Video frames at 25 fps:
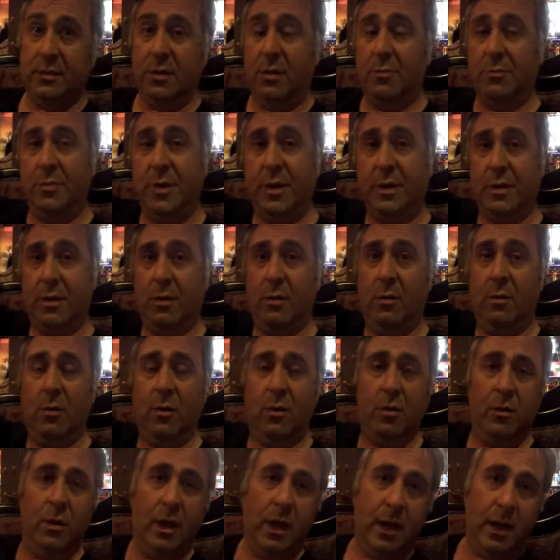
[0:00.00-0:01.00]
submit the
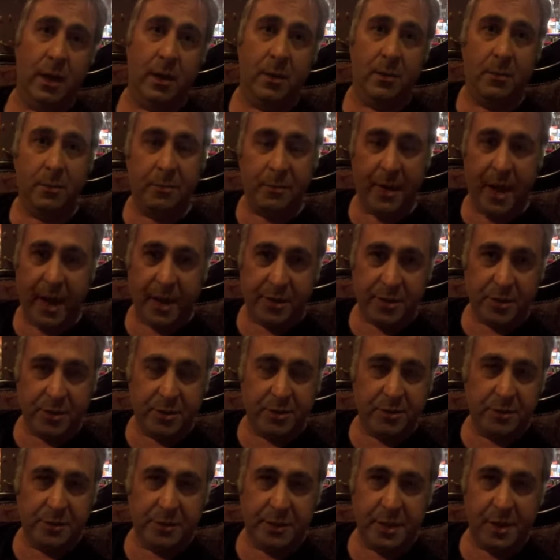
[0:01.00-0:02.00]
whole batch
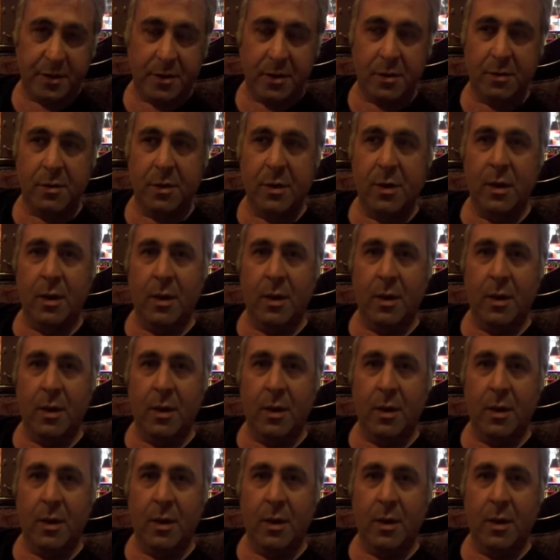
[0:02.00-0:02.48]
to Xero,